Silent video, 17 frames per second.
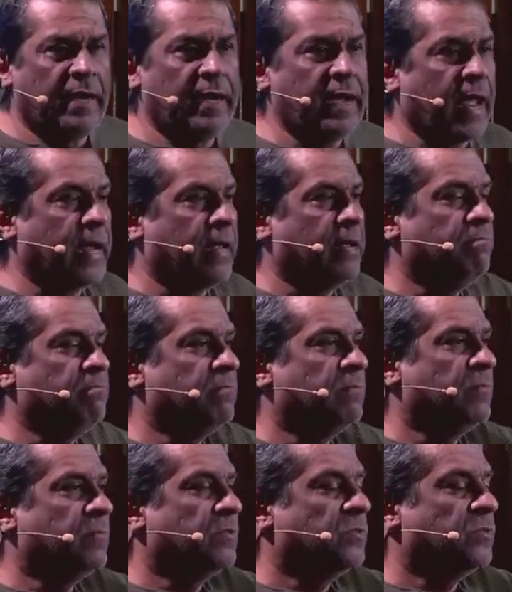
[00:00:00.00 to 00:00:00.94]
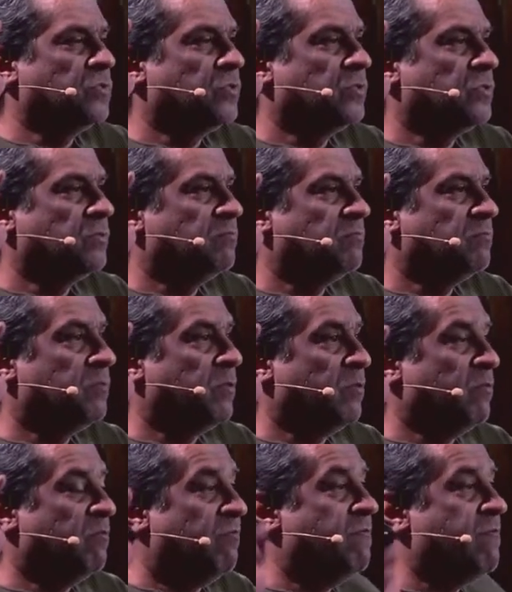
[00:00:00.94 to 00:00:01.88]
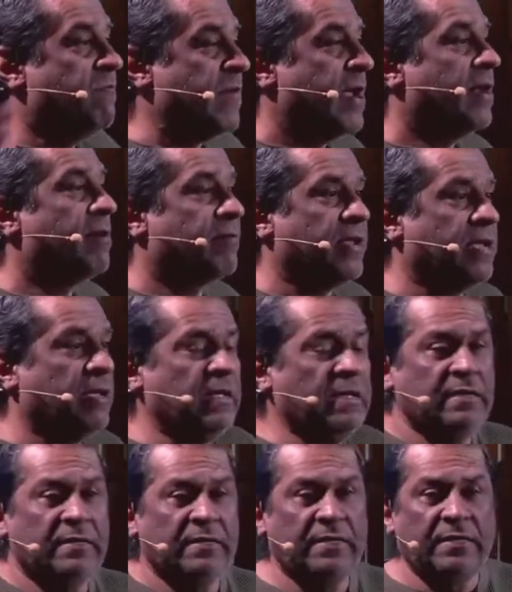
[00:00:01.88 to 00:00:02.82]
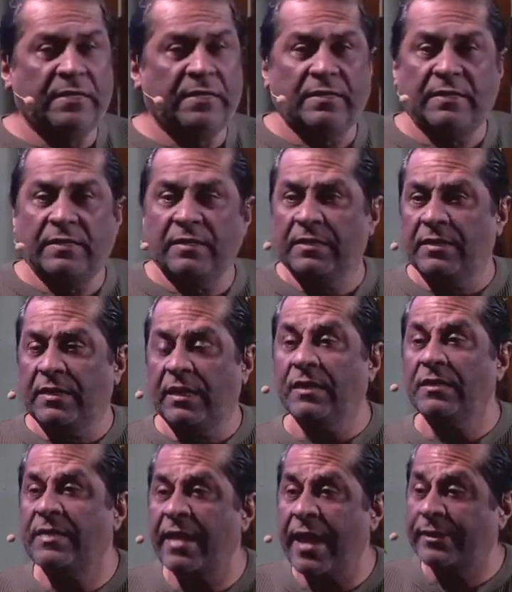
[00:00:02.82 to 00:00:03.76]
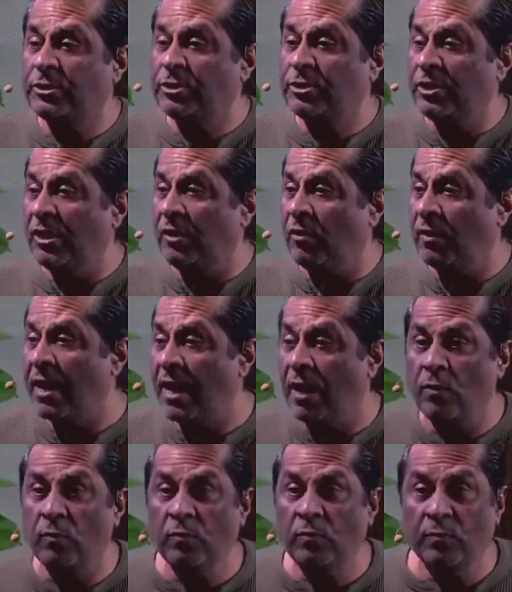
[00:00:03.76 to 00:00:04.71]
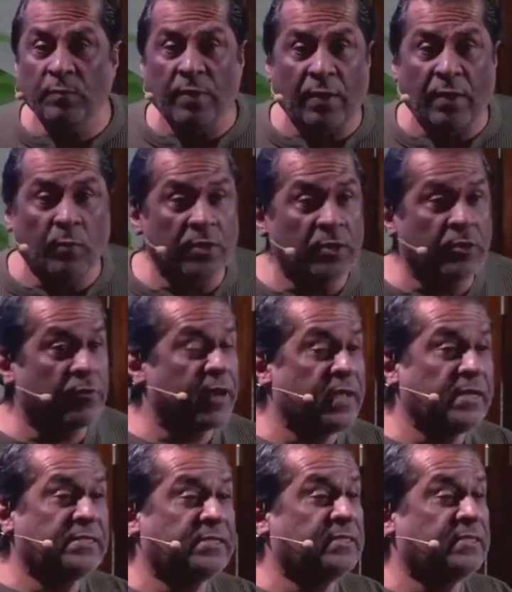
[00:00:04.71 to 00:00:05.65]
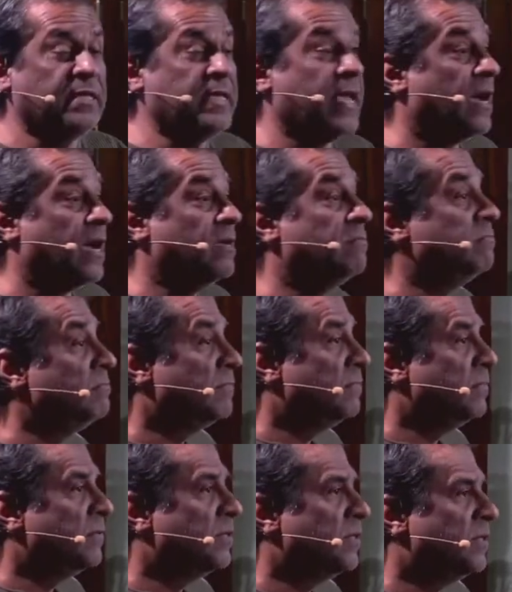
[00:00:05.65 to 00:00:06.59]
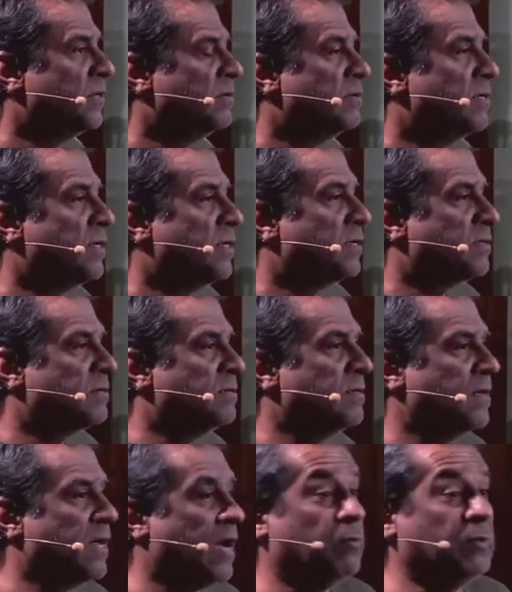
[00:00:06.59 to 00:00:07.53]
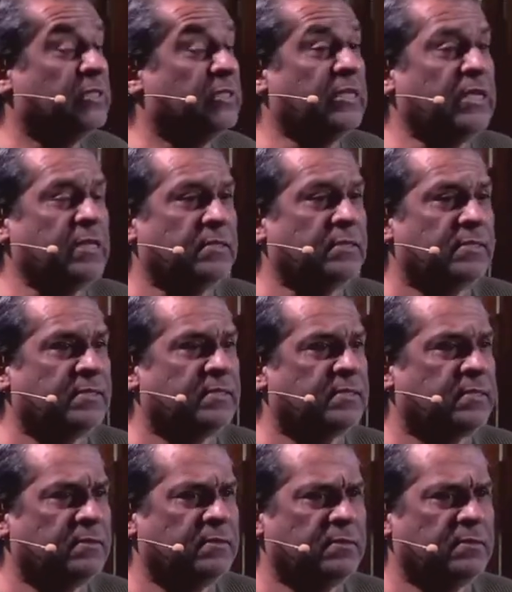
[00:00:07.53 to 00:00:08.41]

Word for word: I am very intentional on how I want to raise the young, our teens,